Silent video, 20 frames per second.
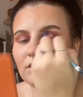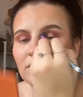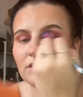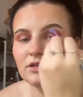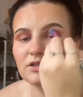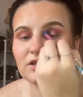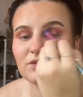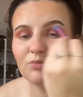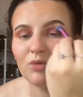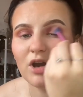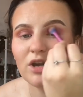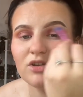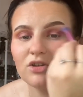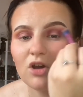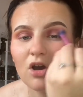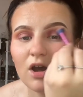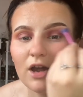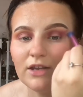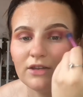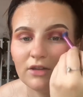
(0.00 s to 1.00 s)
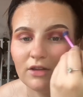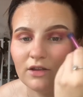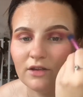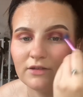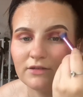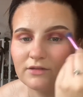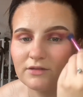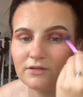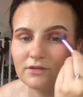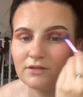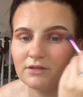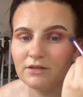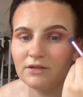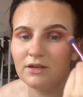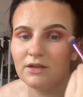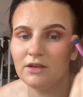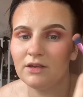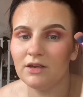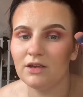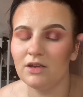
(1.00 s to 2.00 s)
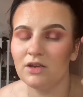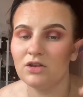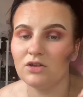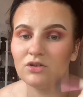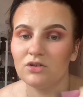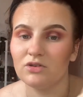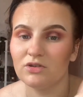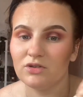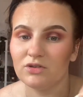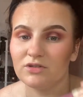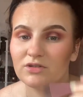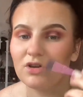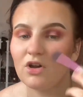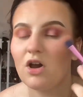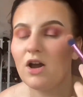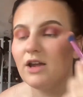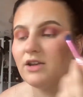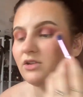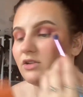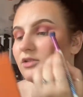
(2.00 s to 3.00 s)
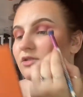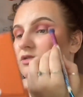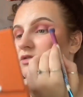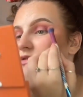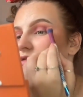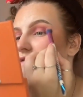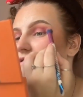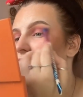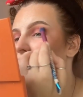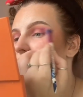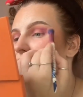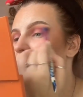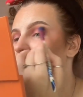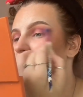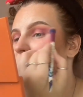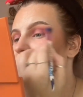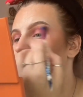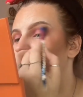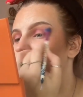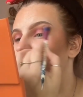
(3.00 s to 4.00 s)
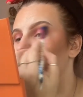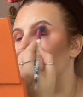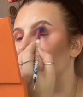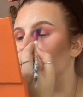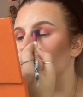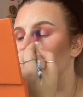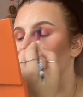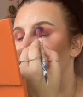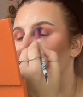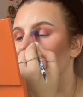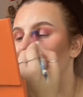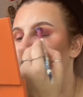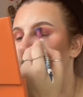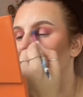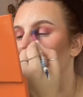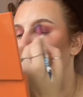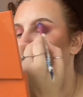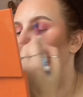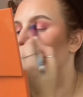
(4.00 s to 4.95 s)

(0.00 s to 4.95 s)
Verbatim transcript: Spread kindness. Because kindness costs nothing.